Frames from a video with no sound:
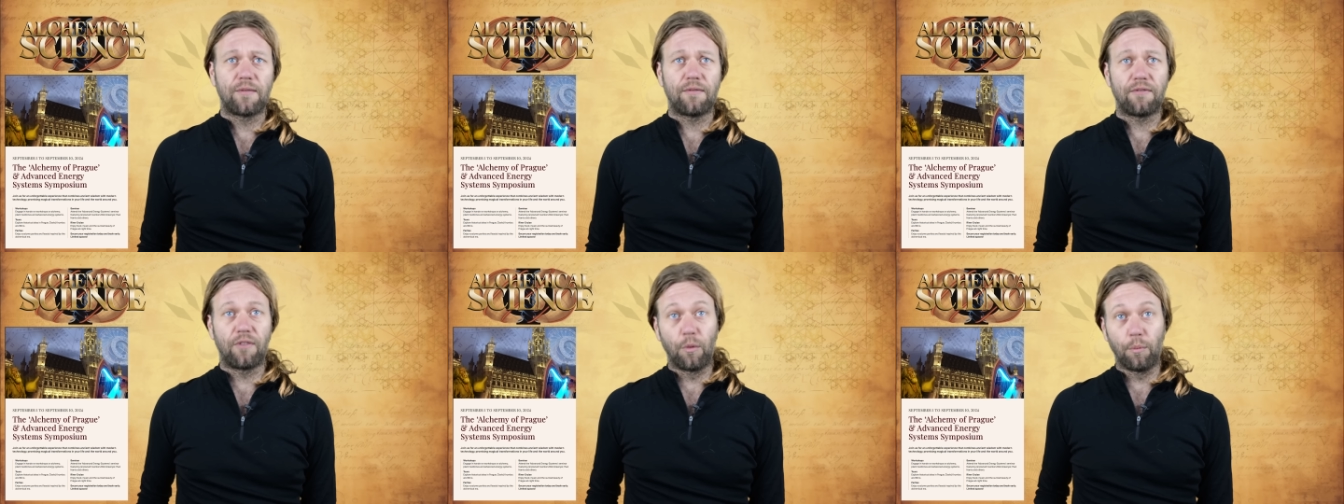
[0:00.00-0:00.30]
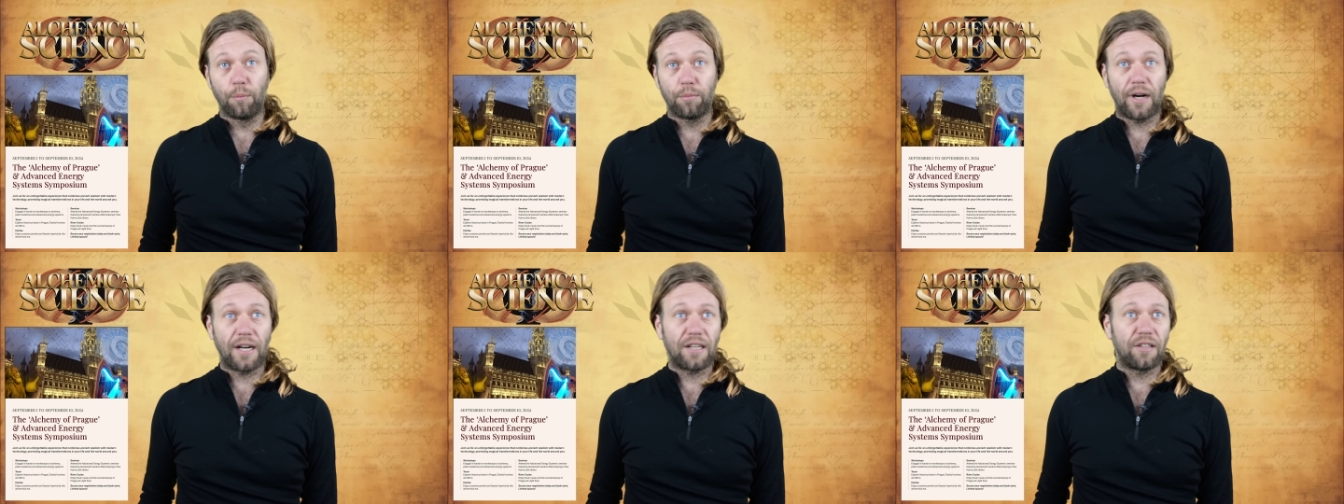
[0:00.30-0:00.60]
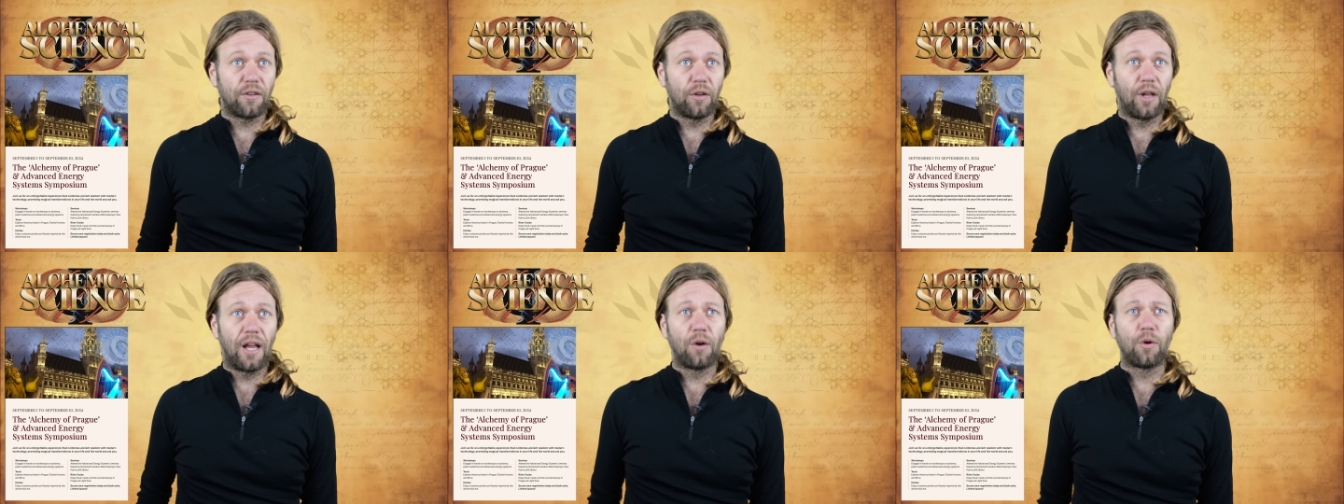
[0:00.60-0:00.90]
from
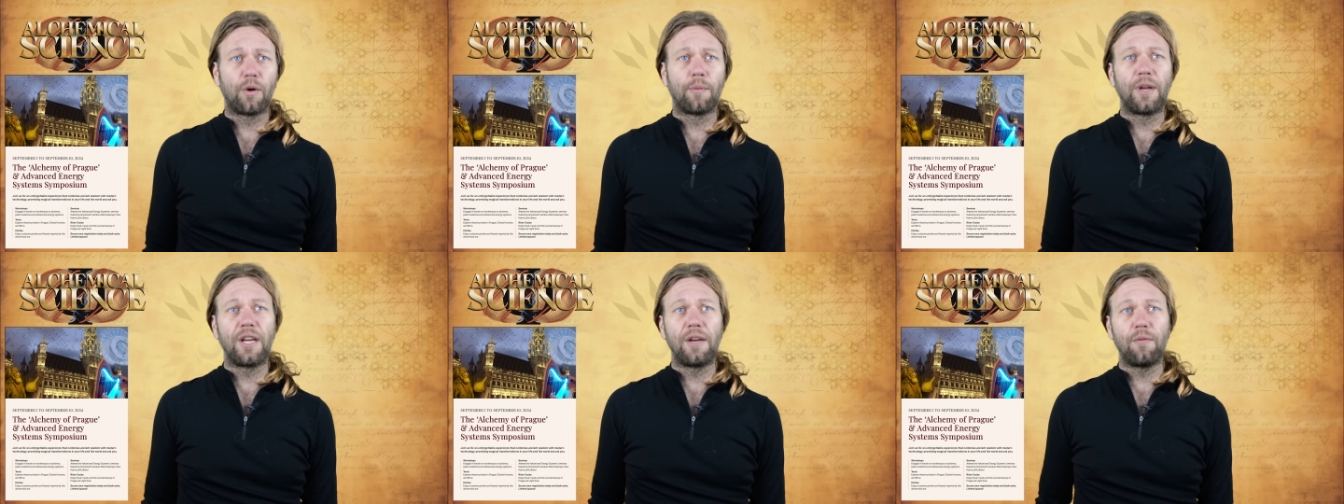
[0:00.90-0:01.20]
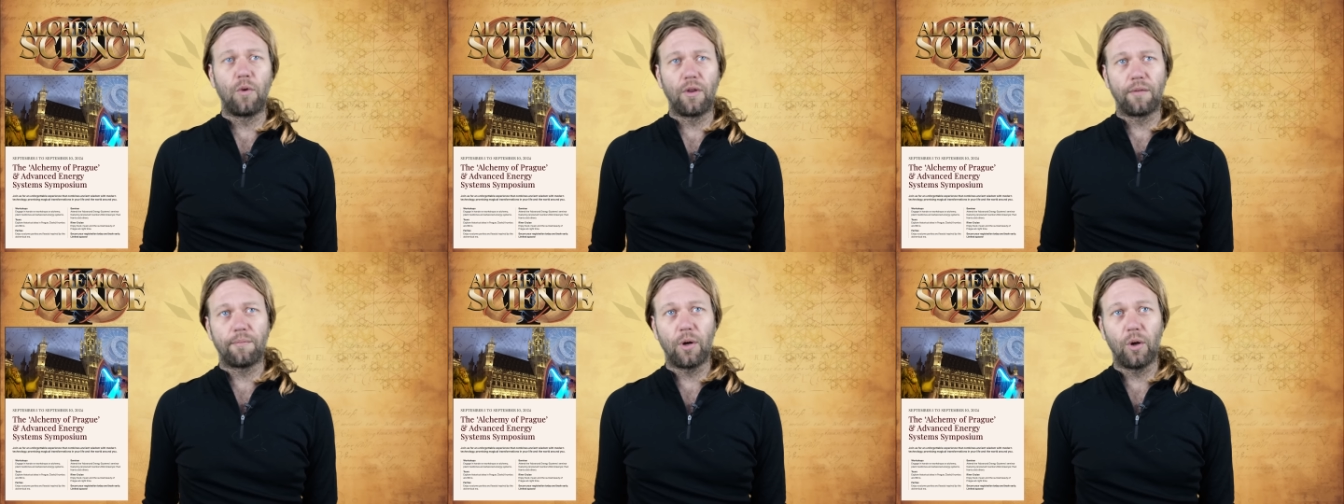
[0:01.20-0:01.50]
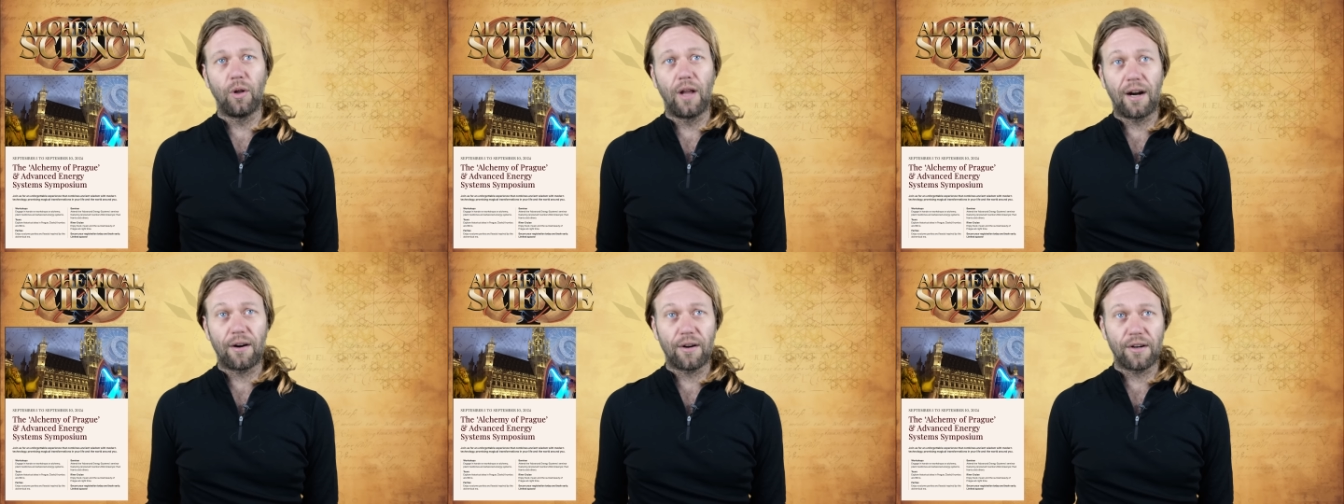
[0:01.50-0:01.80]
Practical Alchemy with
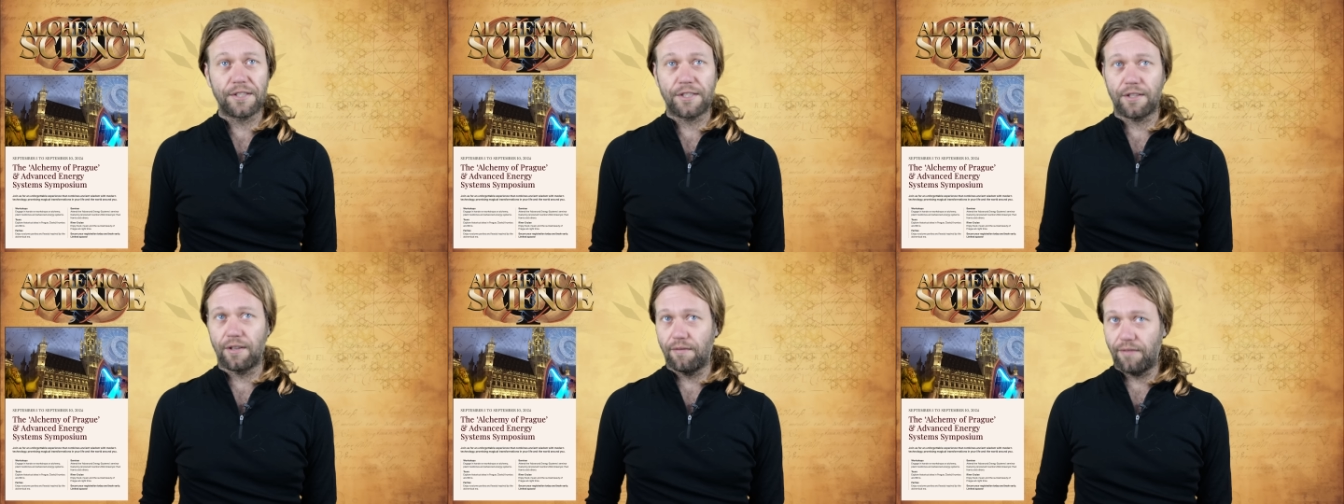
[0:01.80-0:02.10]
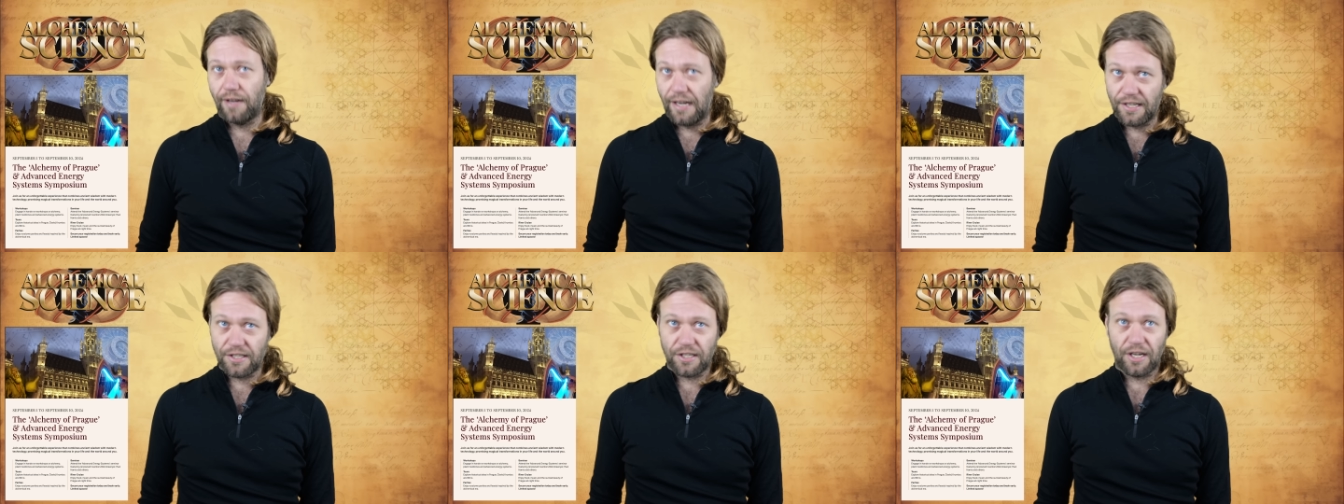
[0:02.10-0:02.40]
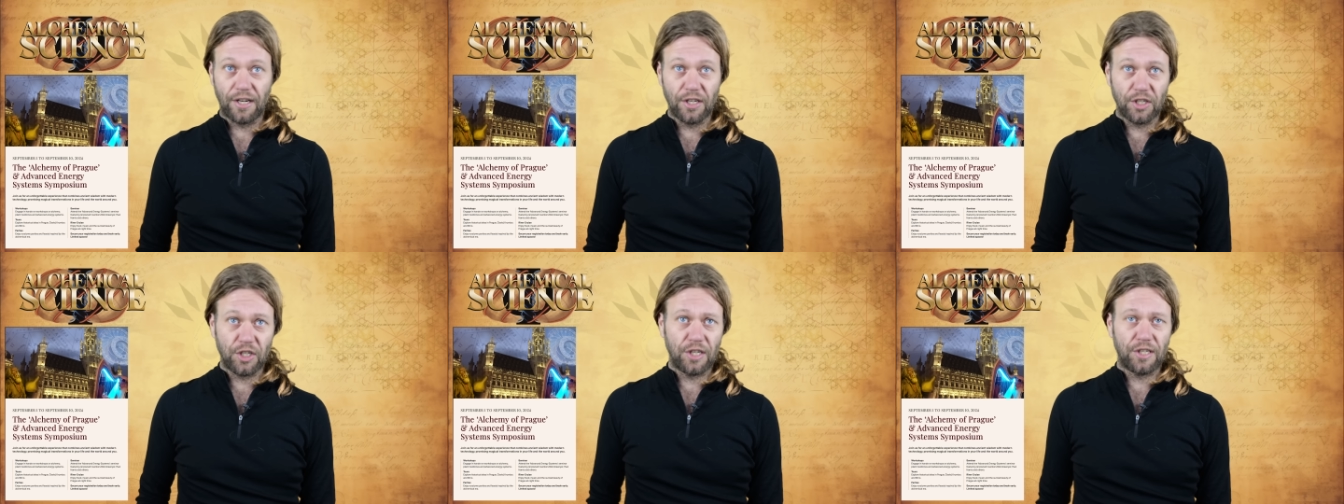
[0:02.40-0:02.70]
Paul Harris, Advanced
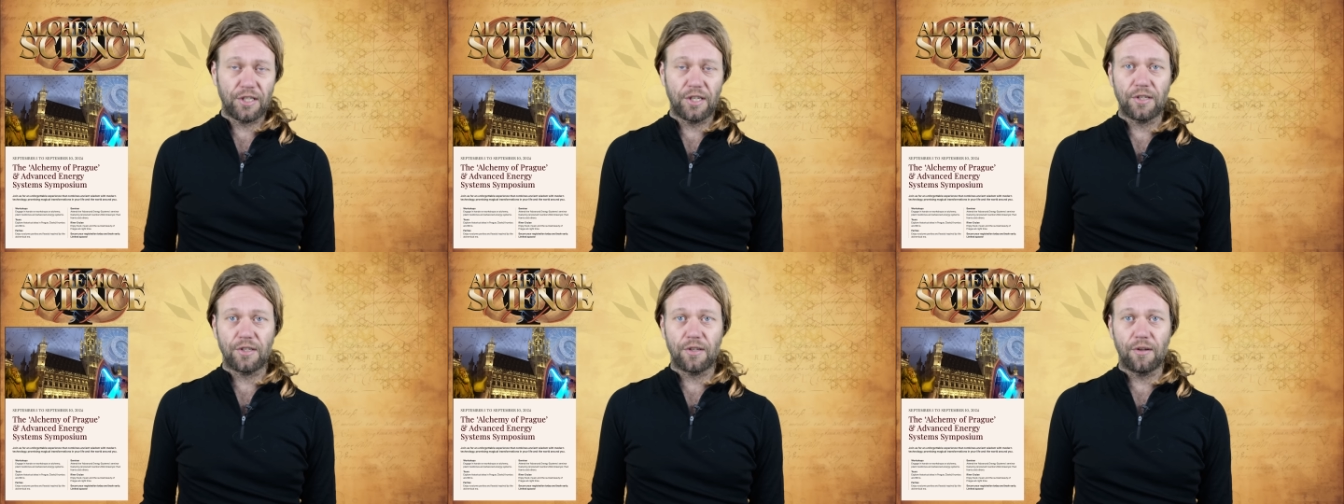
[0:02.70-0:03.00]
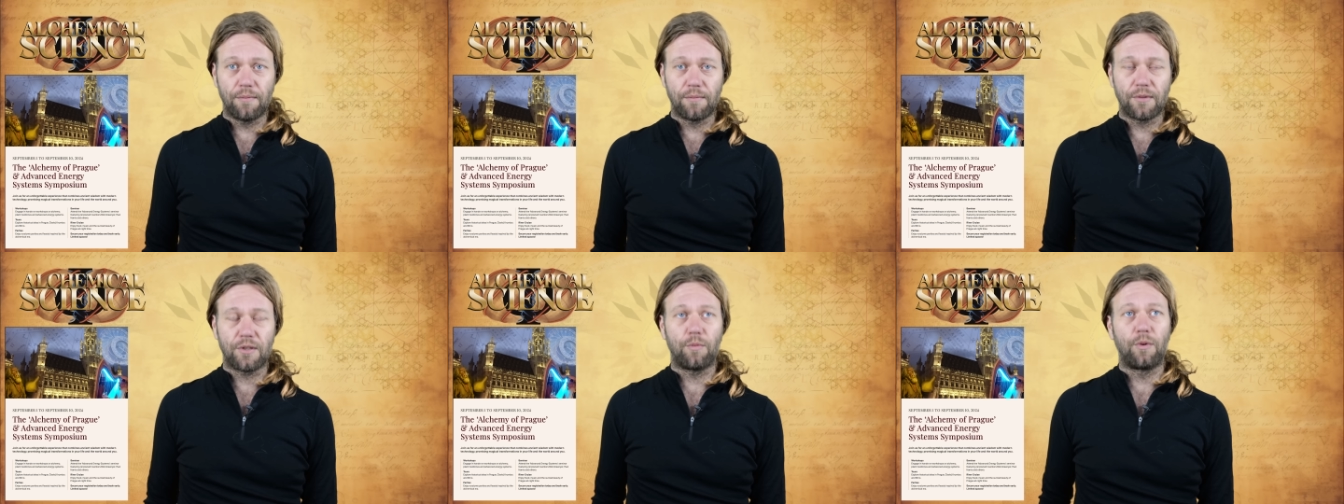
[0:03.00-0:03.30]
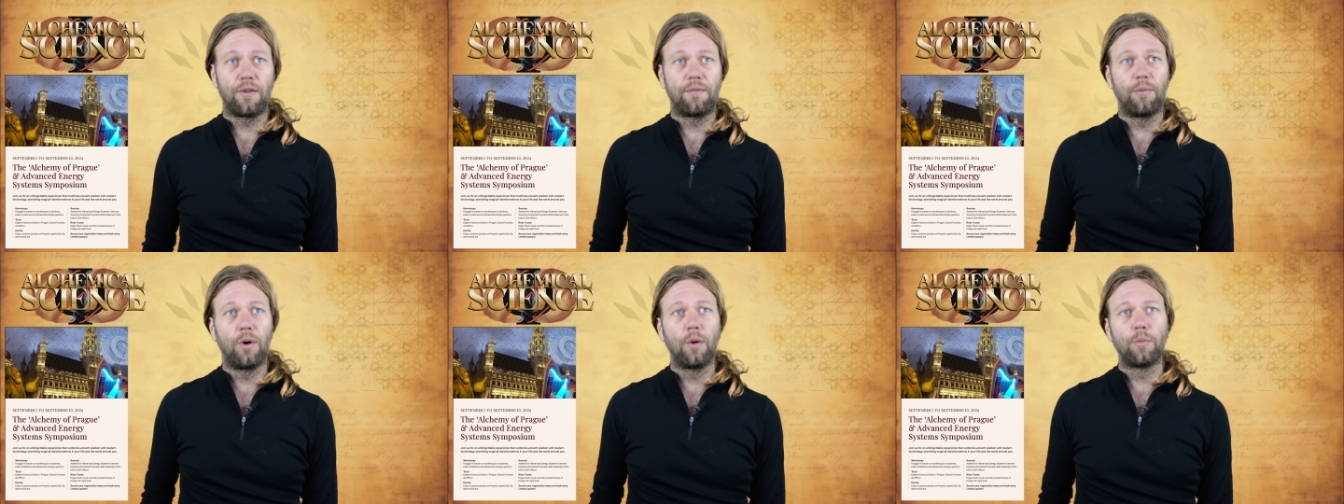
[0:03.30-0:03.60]
Energy Systems
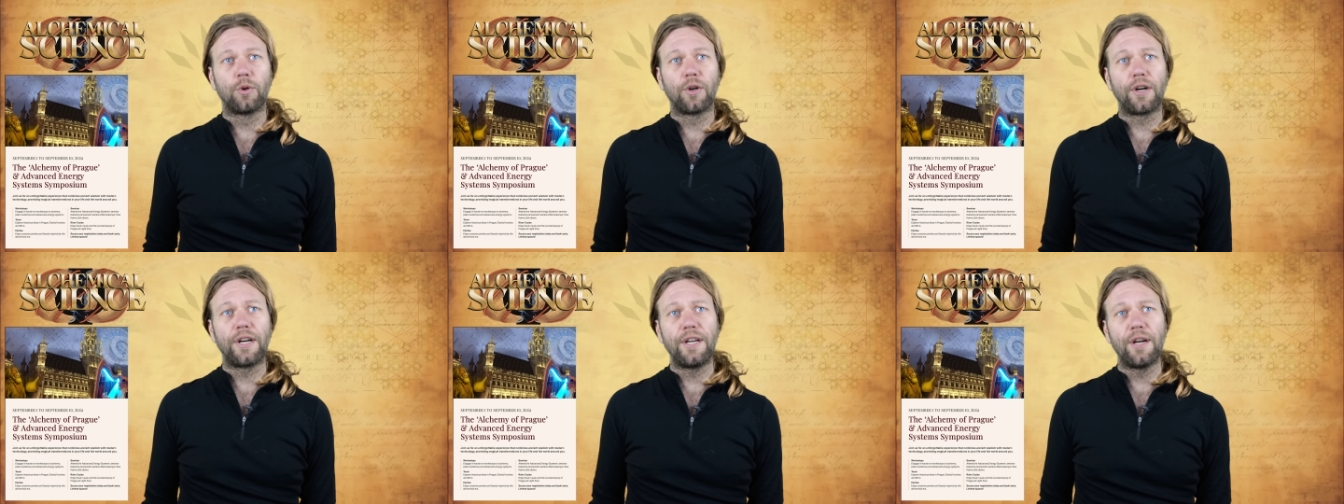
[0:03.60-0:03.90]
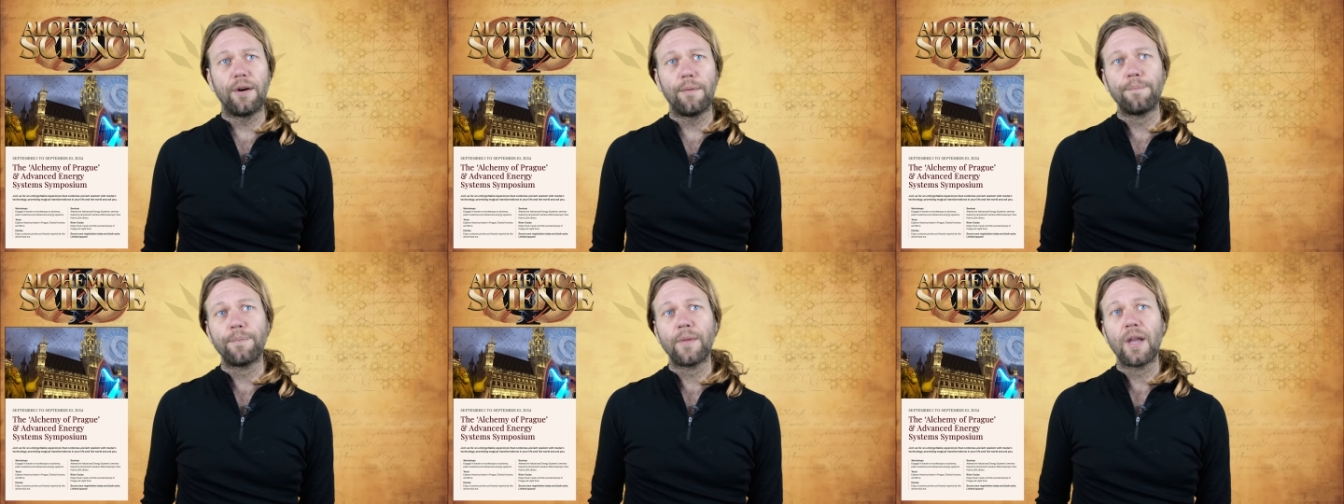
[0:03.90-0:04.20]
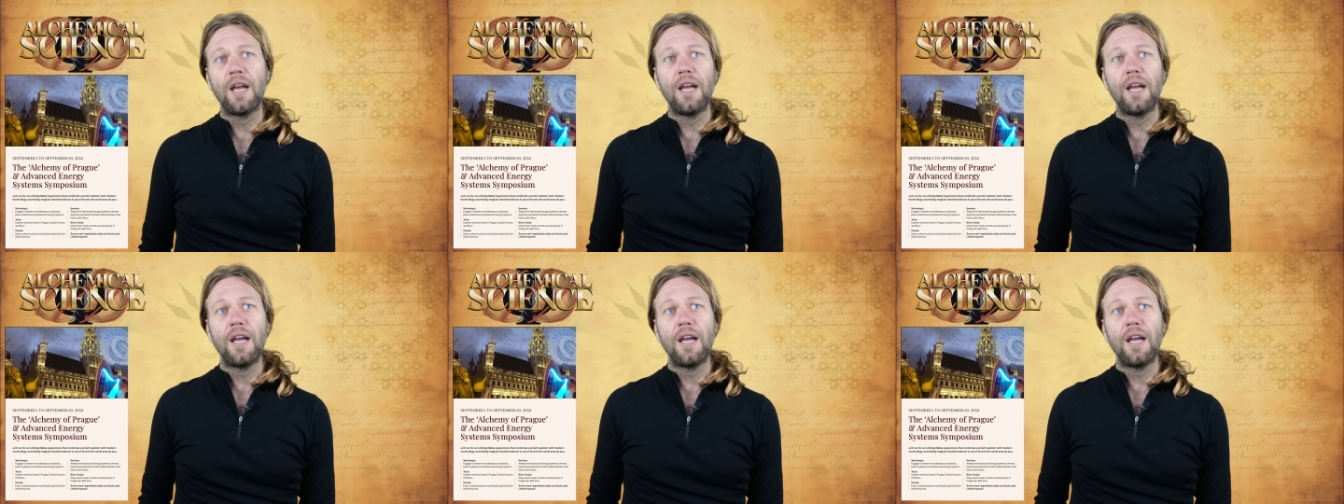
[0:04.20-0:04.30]
with Bob Grenier,